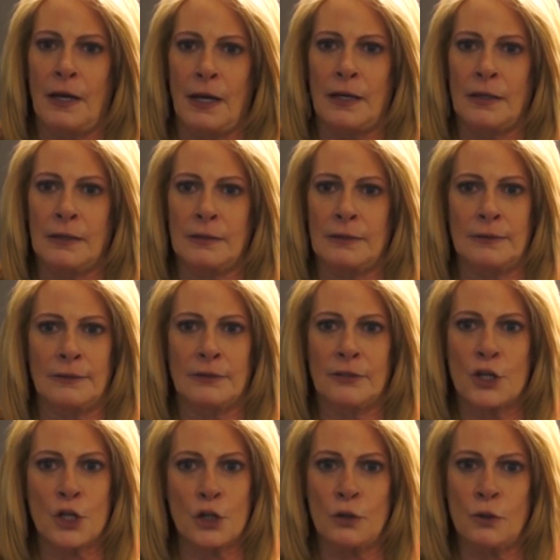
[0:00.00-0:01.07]
I
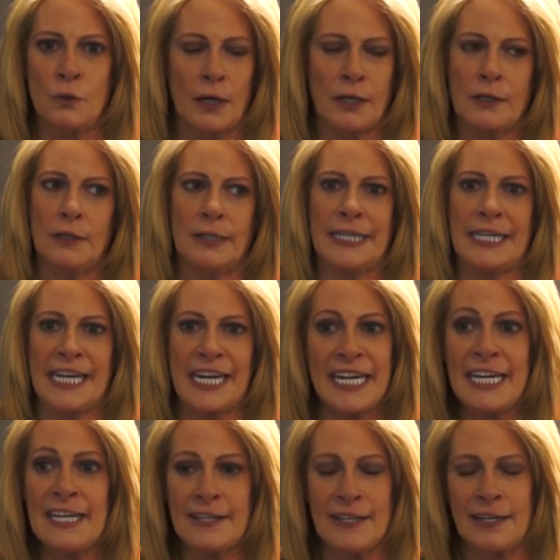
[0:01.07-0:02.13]
couldn't chew, I couldn't
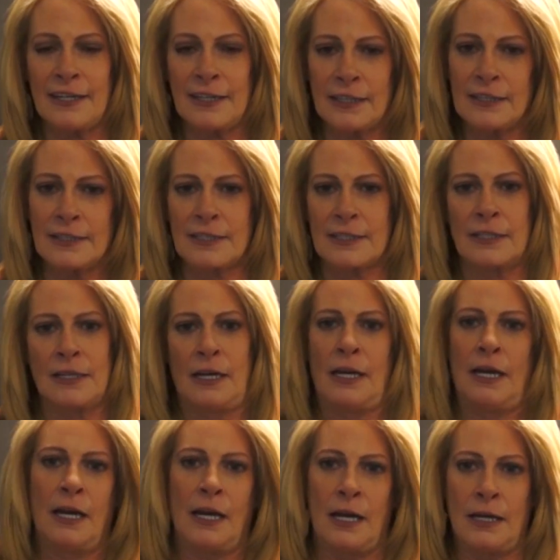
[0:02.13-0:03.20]
eat things.
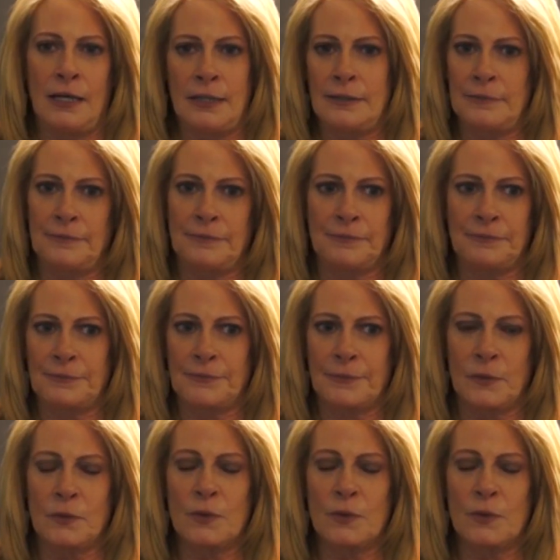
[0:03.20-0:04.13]
It